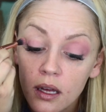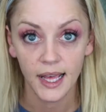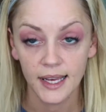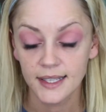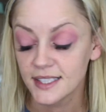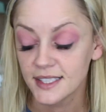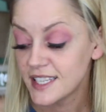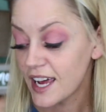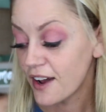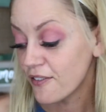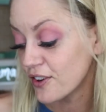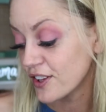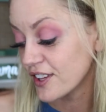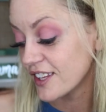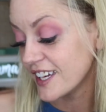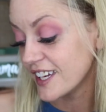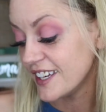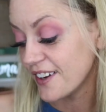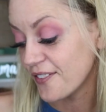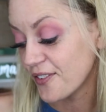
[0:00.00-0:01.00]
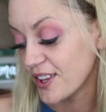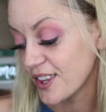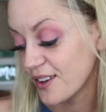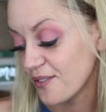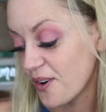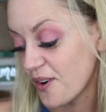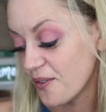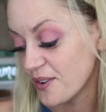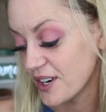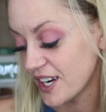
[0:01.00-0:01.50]
It's definitely different than
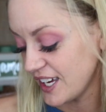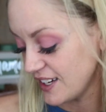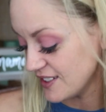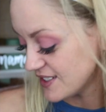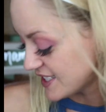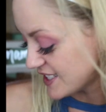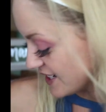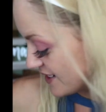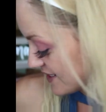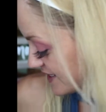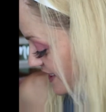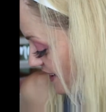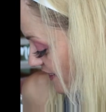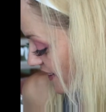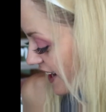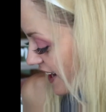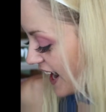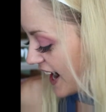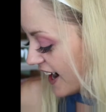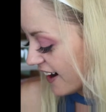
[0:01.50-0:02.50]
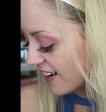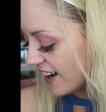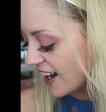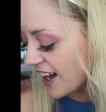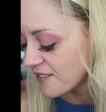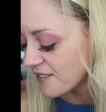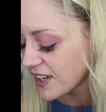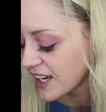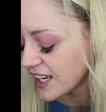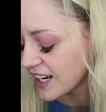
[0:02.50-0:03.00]
what we're used to. So now
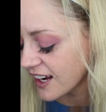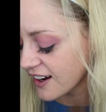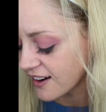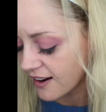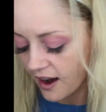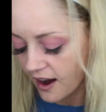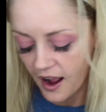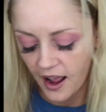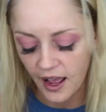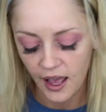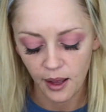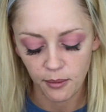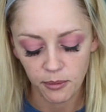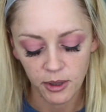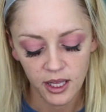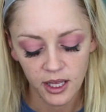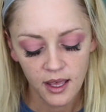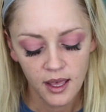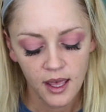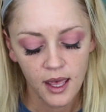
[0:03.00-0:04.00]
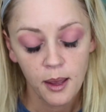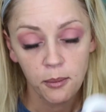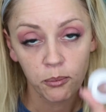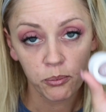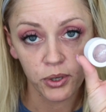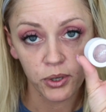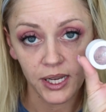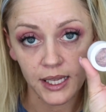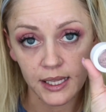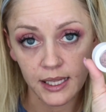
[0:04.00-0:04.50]
I'm gonna grab
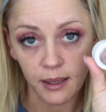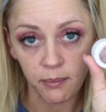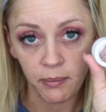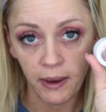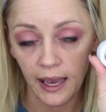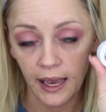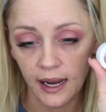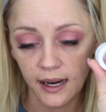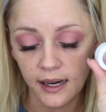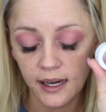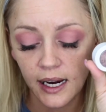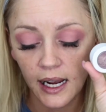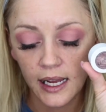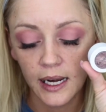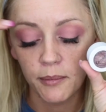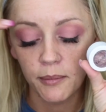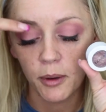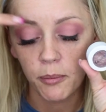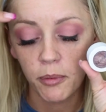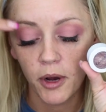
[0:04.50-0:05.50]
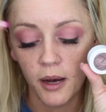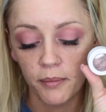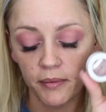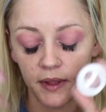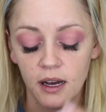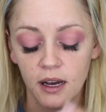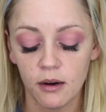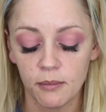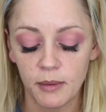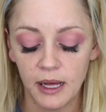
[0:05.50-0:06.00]
prickly pear and I'm gonna pop
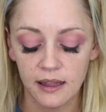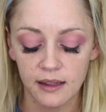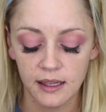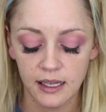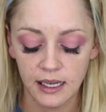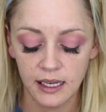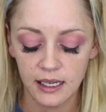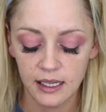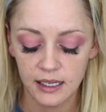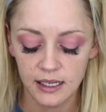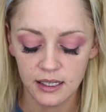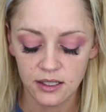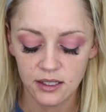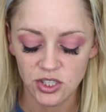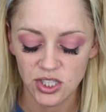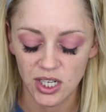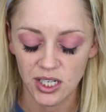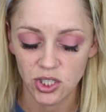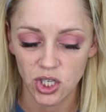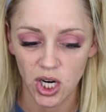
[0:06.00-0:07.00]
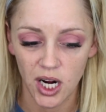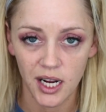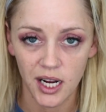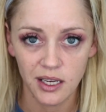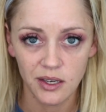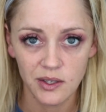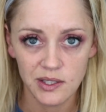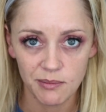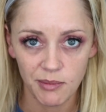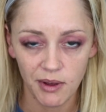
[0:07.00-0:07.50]
that on my lid. Should I try
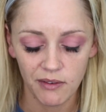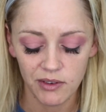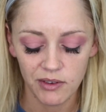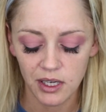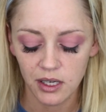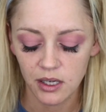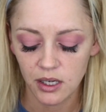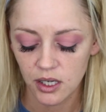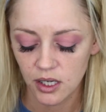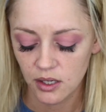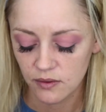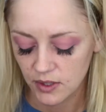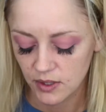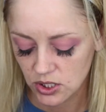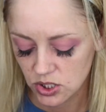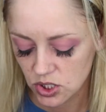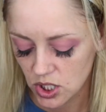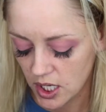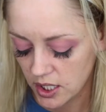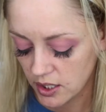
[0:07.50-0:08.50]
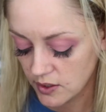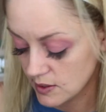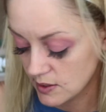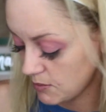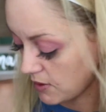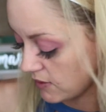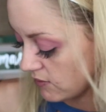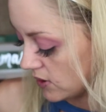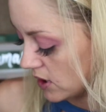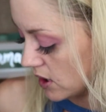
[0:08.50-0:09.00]
using my finger? Let's try using
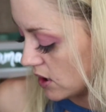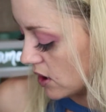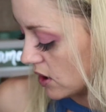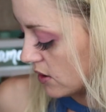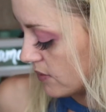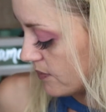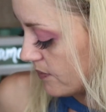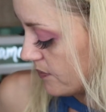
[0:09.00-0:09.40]
my finger.